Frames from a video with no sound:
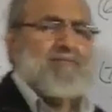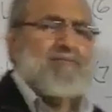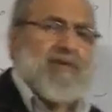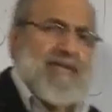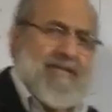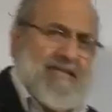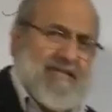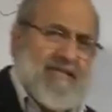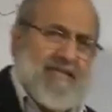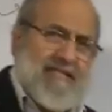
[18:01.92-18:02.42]

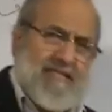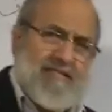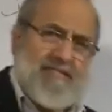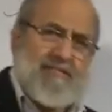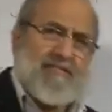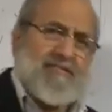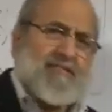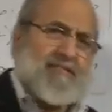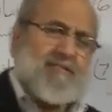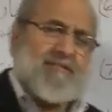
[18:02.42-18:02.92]
wali,
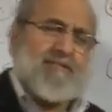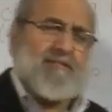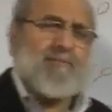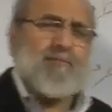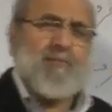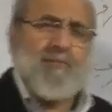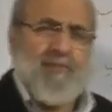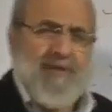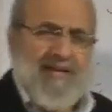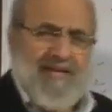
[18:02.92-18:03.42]
is
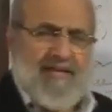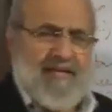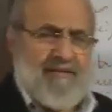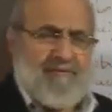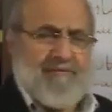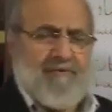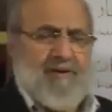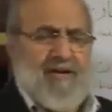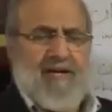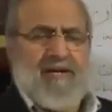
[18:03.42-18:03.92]
a
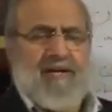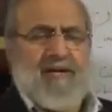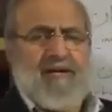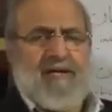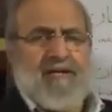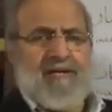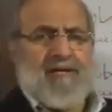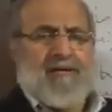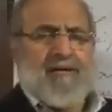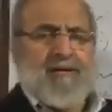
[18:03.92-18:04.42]
protecting friend.
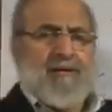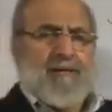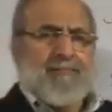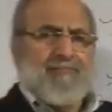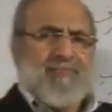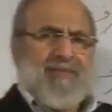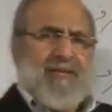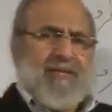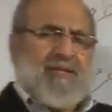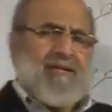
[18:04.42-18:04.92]

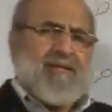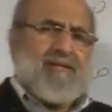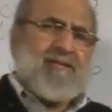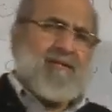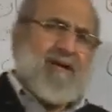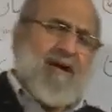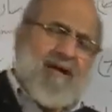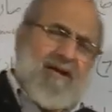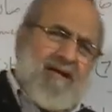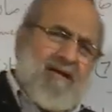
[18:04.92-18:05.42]

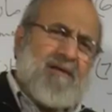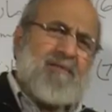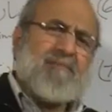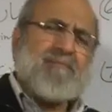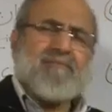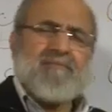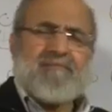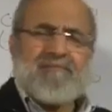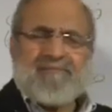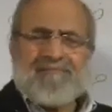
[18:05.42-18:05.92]

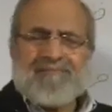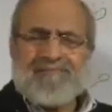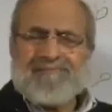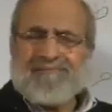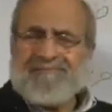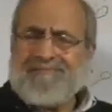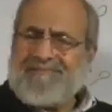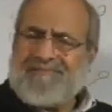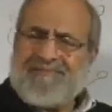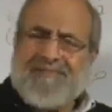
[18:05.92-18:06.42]
Kana
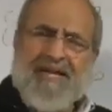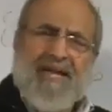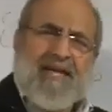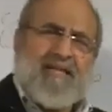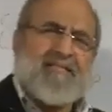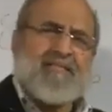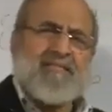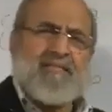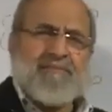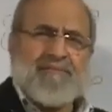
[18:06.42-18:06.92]

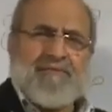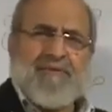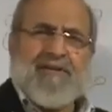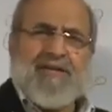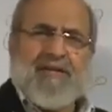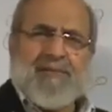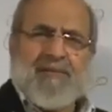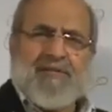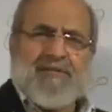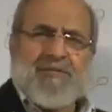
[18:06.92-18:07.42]
adds
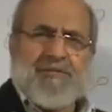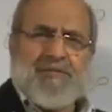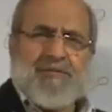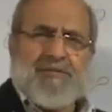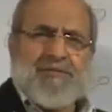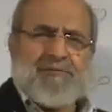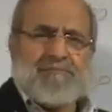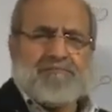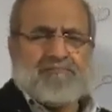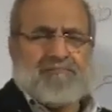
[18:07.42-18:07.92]
different
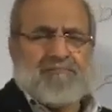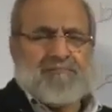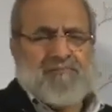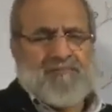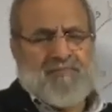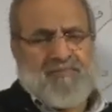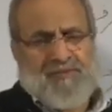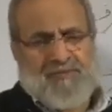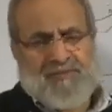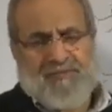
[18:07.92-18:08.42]
dimensions.
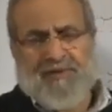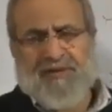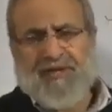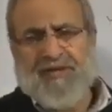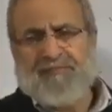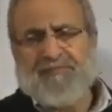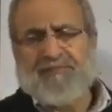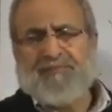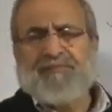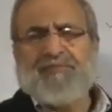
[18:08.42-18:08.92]
It's
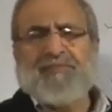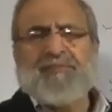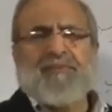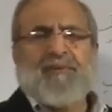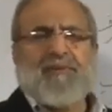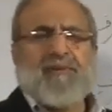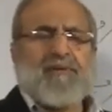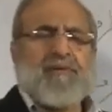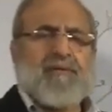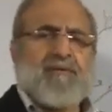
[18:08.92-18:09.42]
very
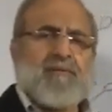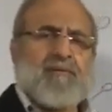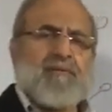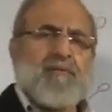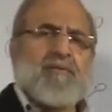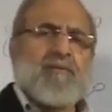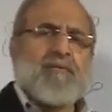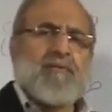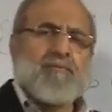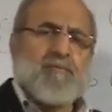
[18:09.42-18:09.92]

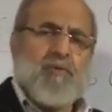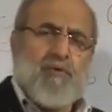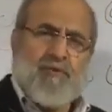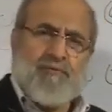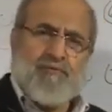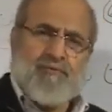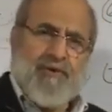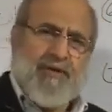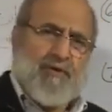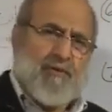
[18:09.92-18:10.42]

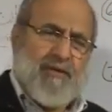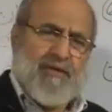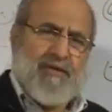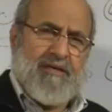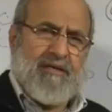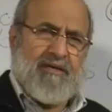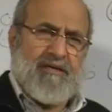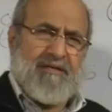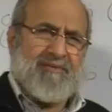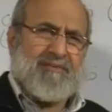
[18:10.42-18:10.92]
more
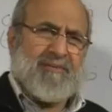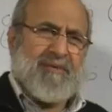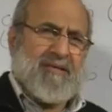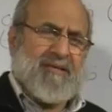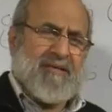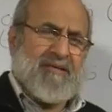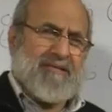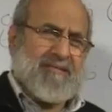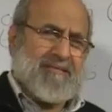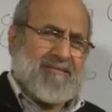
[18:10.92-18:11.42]
frequently the
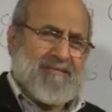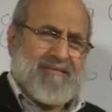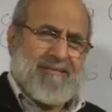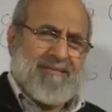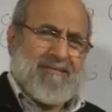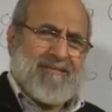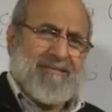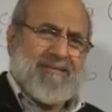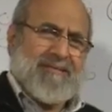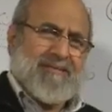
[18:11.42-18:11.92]
meaning is
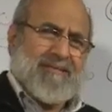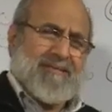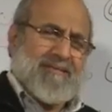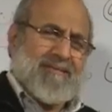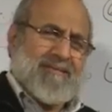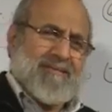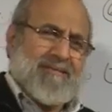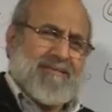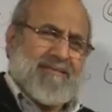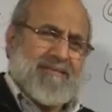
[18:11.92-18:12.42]

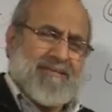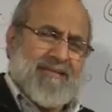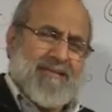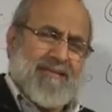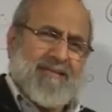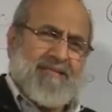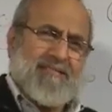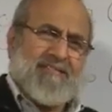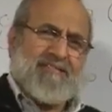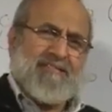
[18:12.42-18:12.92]

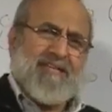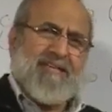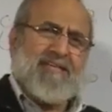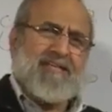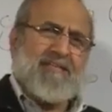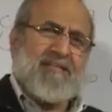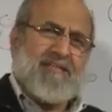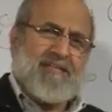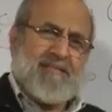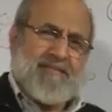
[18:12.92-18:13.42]
that it's
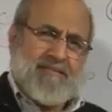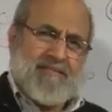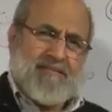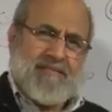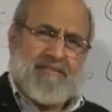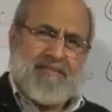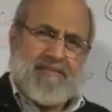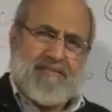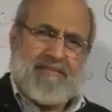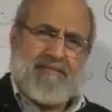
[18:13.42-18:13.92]
taken
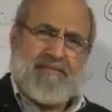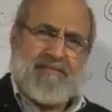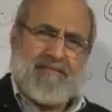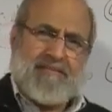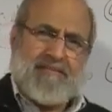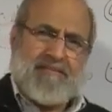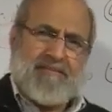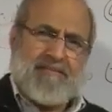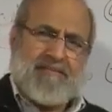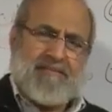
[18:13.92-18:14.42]

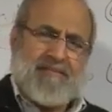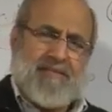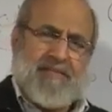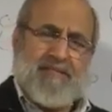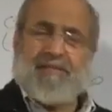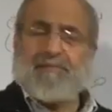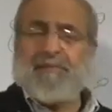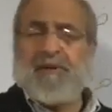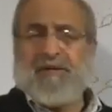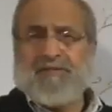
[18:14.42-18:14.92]

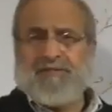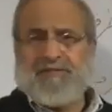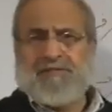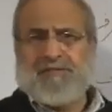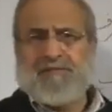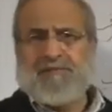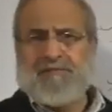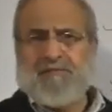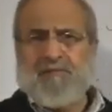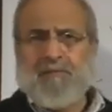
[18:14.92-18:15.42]
in the
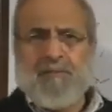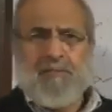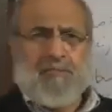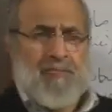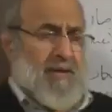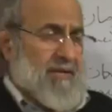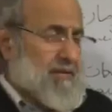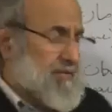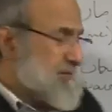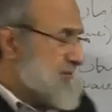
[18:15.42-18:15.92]
past.
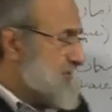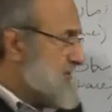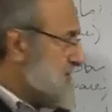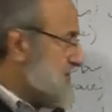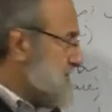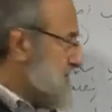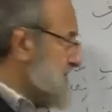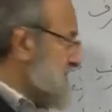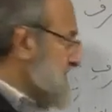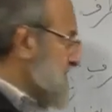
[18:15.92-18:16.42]
That is,